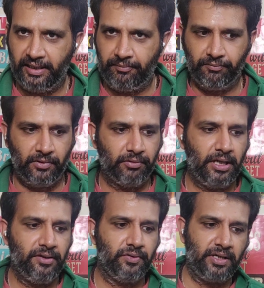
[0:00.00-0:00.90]
that.
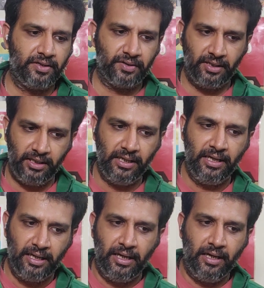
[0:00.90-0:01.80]
Okay, so that's the
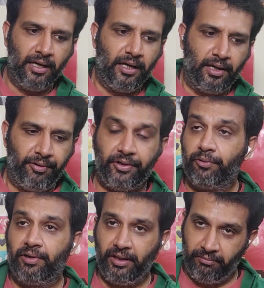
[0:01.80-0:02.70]

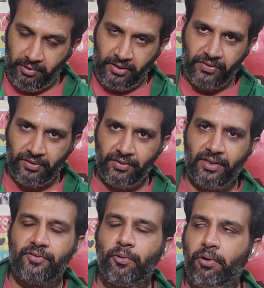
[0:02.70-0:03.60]
retrograde Mars energy
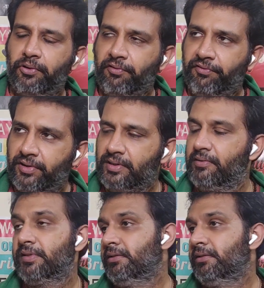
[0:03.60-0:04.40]
that's going on in your first house.